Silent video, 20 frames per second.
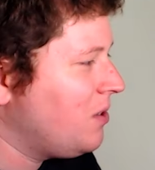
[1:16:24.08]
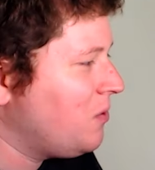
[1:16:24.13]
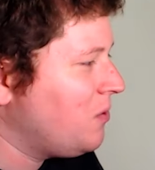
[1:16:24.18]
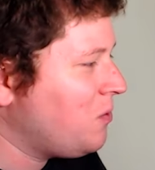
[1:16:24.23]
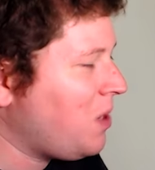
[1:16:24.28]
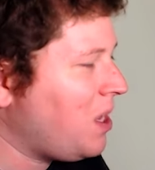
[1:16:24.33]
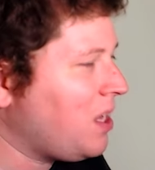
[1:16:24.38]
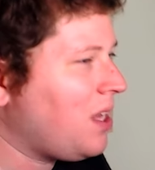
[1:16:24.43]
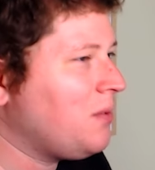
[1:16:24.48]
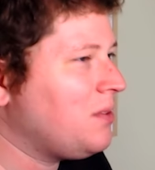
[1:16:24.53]

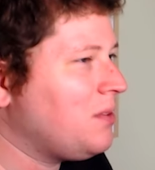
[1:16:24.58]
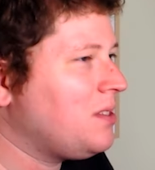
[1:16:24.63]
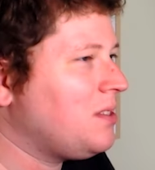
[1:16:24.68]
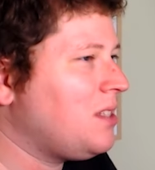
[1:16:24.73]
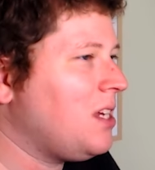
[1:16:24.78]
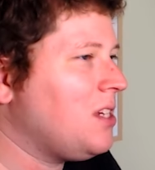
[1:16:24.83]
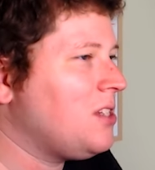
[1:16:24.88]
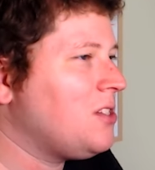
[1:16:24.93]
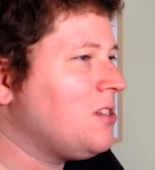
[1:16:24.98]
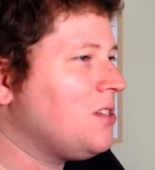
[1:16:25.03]
while I was
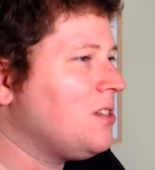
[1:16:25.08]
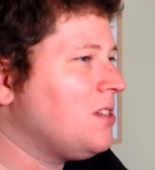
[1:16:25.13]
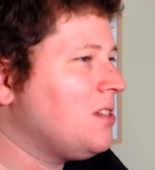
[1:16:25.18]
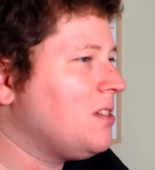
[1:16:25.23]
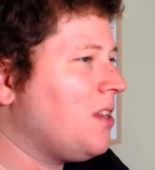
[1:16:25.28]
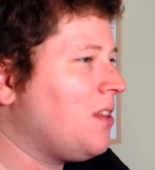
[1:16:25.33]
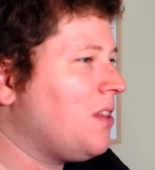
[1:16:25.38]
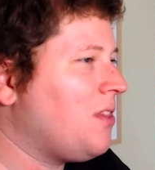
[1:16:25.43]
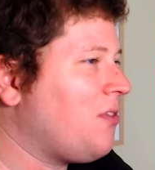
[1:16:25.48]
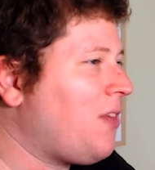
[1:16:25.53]

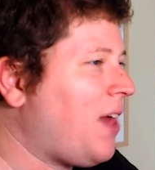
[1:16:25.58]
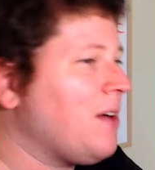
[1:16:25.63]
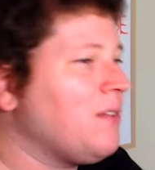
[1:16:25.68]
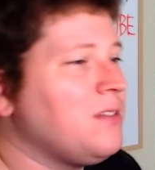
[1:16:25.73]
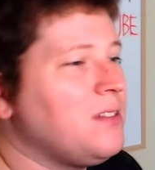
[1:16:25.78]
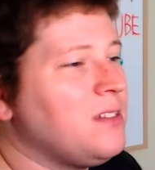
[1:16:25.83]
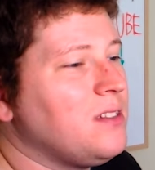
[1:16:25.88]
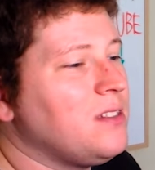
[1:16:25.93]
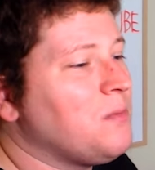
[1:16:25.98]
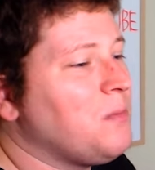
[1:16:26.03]
stationed
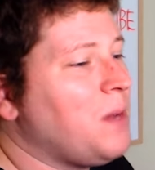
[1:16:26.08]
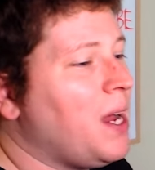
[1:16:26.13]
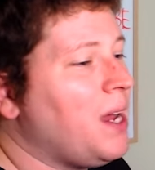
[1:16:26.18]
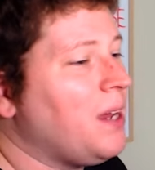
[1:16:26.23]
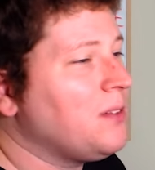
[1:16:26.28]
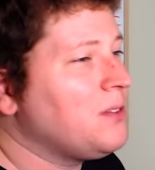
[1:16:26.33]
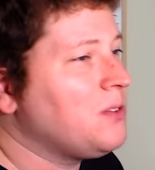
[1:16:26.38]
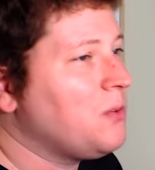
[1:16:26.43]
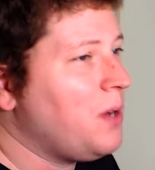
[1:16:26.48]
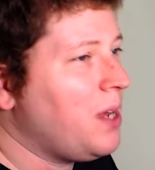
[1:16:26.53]
thousands of
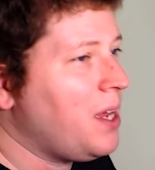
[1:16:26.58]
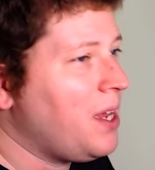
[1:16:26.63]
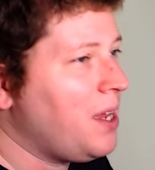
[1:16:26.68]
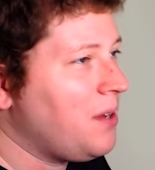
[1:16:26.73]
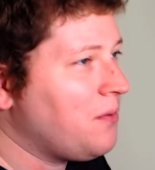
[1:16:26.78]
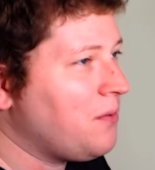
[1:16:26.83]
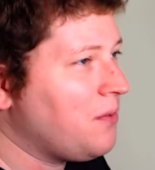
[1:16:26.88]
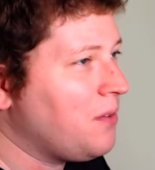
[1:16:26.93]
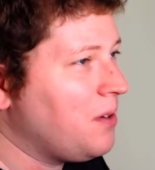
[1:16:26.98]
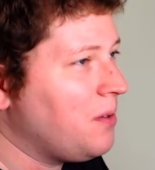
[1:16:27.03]
miles away
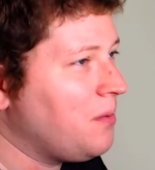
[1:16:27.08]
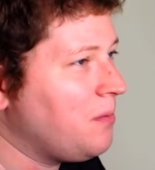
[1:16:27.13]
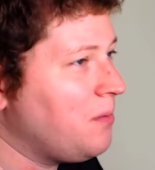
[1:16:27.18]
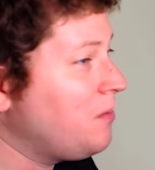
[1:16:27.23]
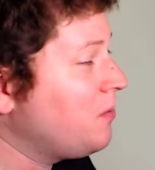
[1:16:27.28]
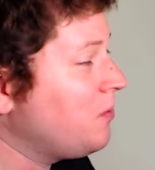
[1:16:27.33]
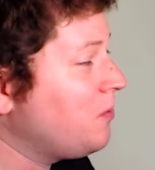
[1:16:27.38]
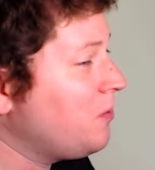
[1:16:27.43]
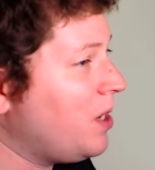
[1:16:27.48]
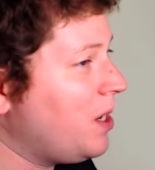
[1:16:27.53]
from
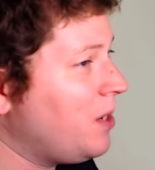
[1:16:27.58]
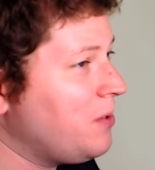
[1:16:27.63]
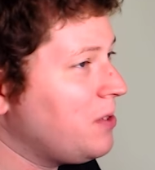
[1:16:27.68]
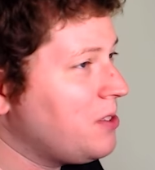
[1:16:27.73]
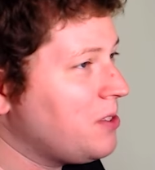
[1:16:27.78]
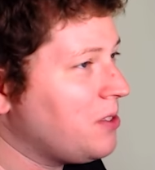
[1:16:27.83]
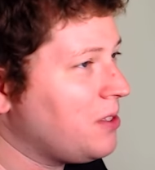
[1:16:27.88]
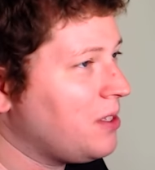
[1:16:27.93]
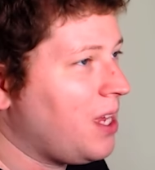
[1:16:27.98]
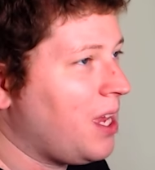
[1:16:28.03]
where I
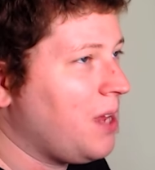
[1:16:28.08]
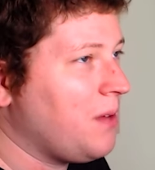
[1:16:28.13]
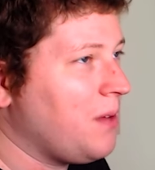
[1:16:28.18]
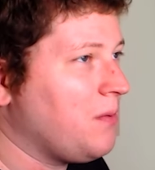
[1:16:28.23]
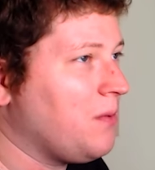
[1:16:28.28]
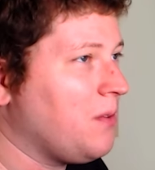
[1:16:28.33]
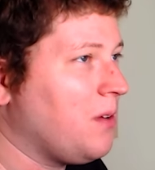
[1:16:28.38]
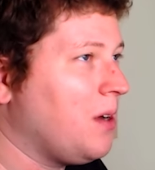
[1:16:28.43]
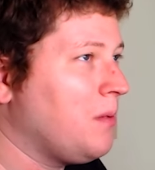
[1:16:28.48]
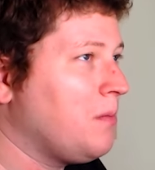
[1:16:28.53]
originally came
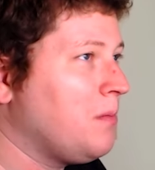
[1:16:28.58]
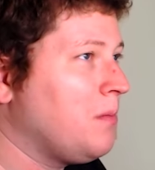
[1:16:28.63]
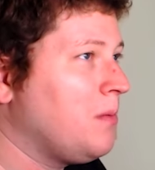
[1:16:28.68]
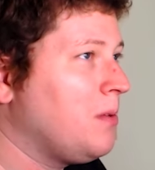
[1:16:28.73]
from.